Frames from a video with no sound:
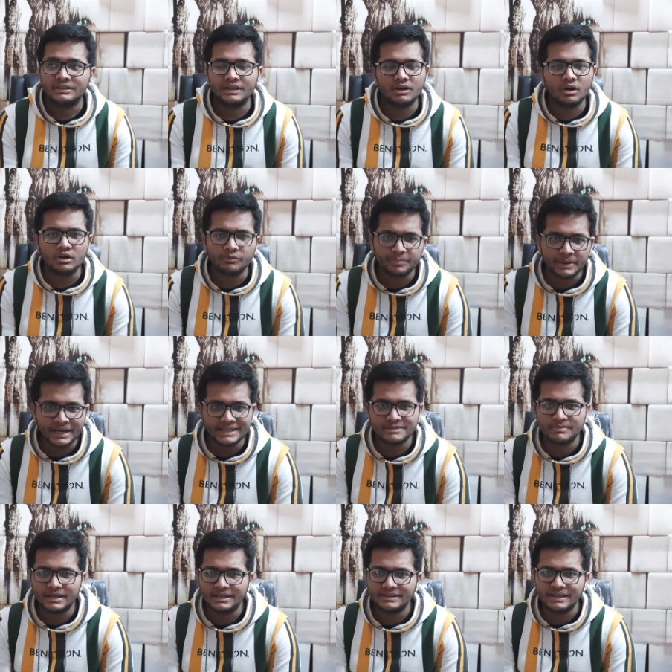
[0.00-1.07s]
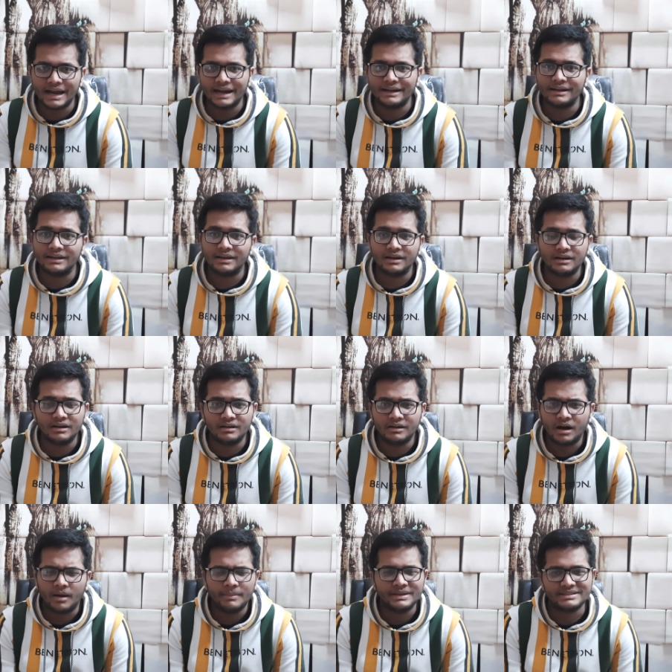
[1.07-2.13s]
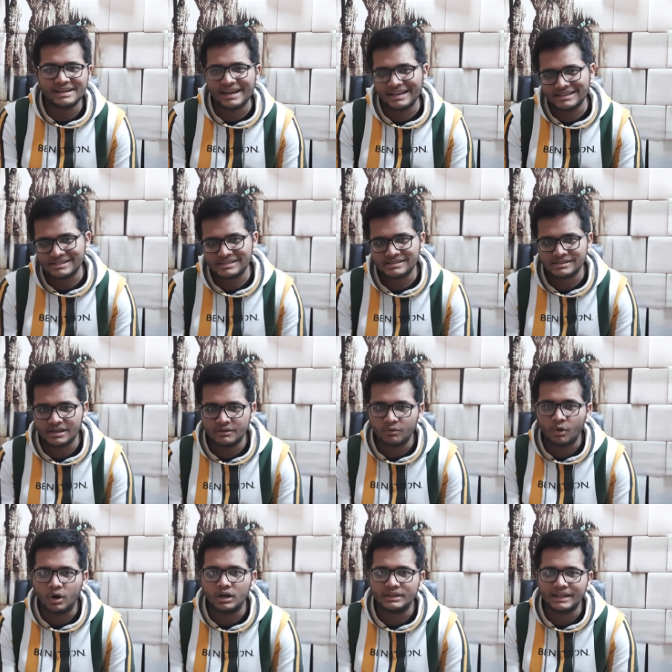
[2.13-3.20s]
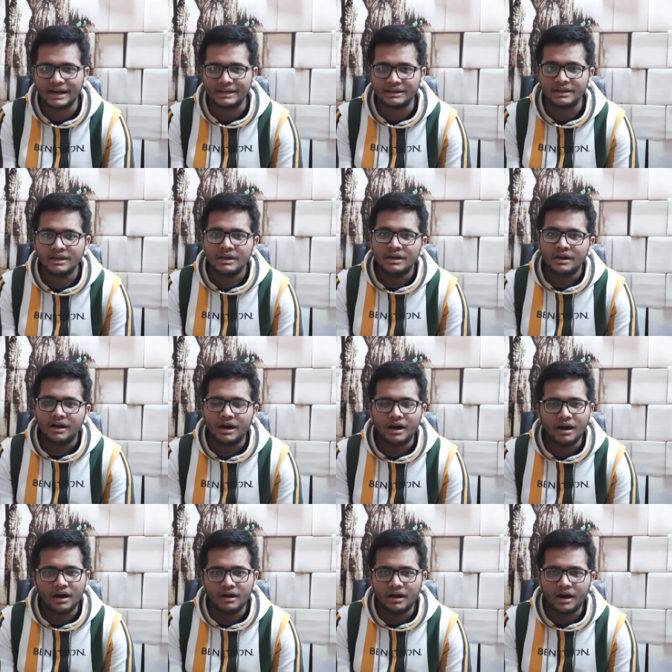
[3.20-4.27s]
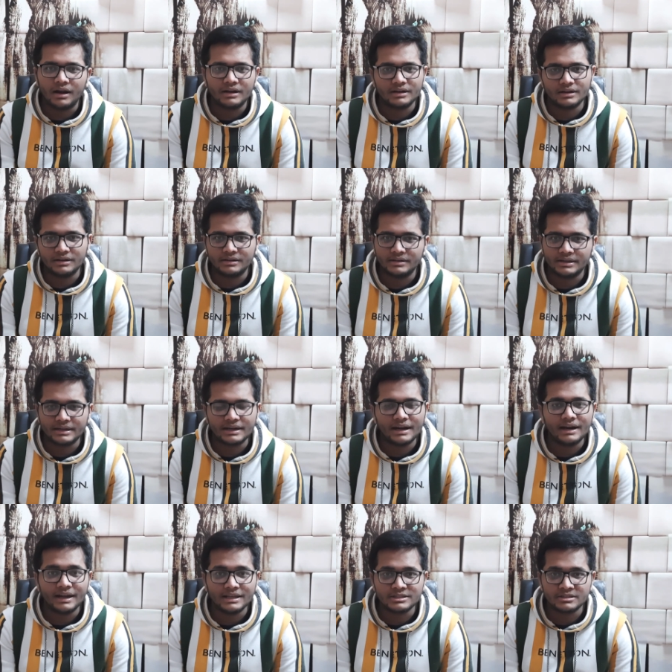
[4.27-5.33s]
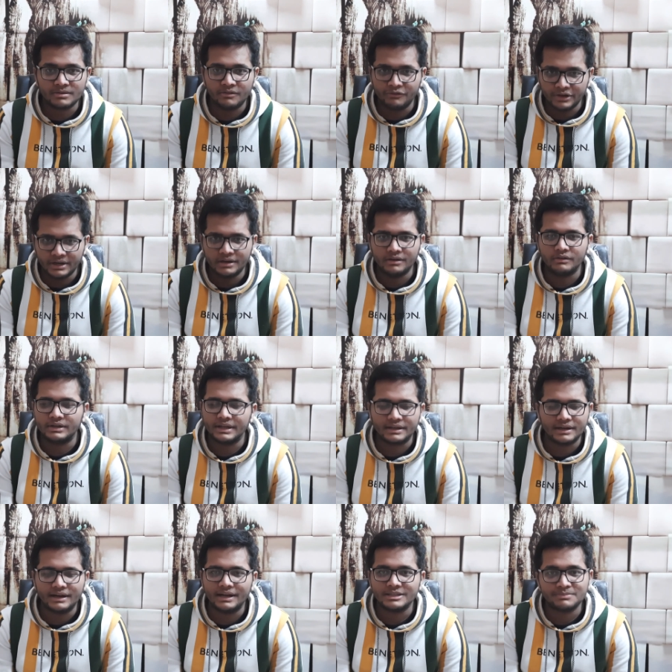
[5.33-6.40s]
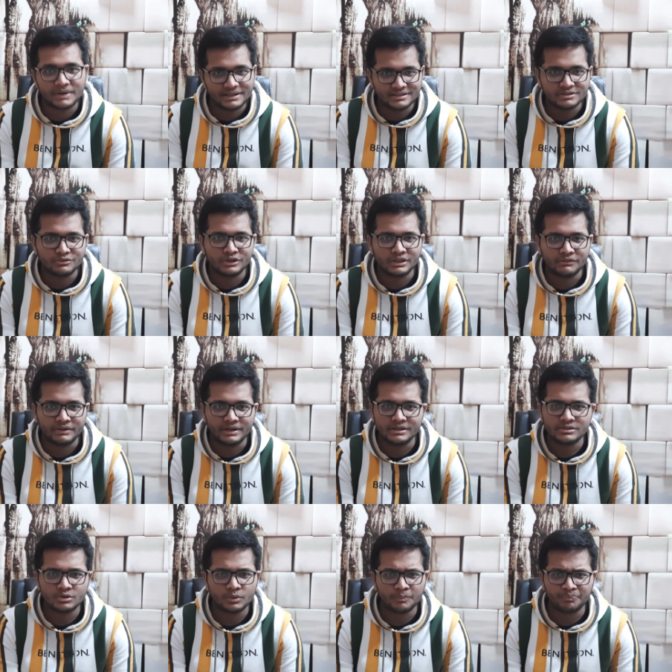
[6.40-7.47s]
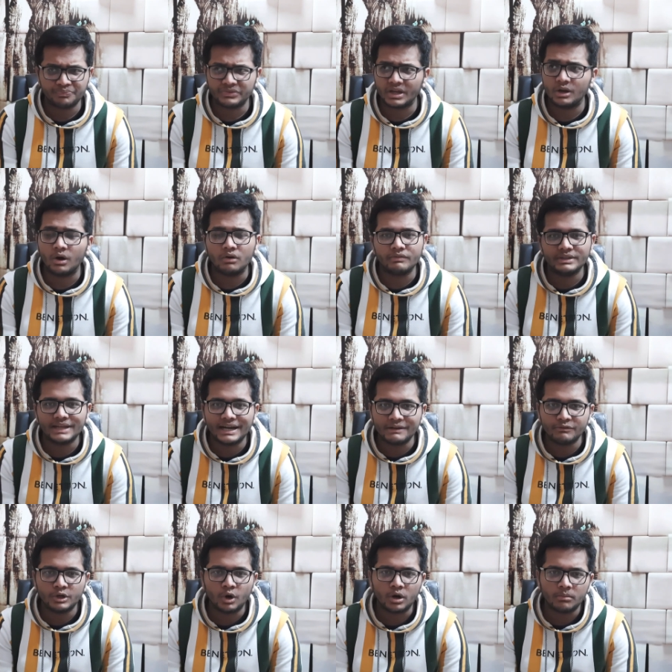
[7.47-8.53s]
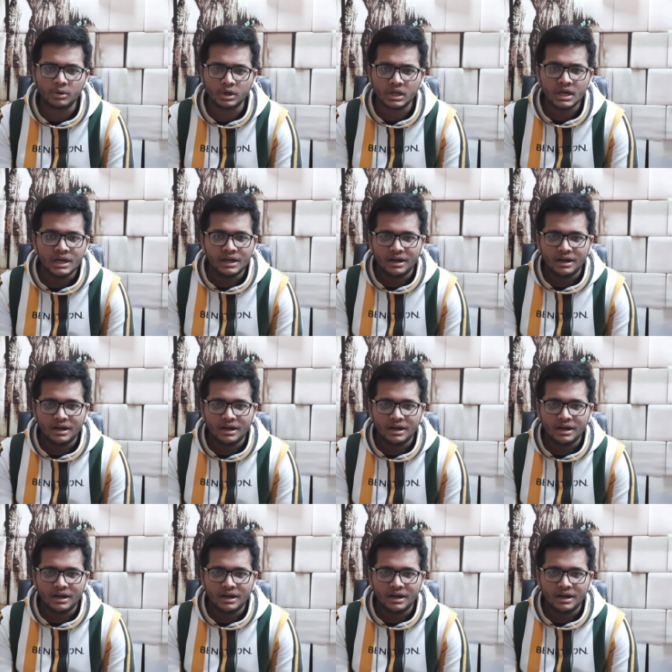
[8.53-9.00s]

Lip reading: There are a lot of prize money and amazing gadgets involved that are declared as prizes for the winners. So along with that, if you talk about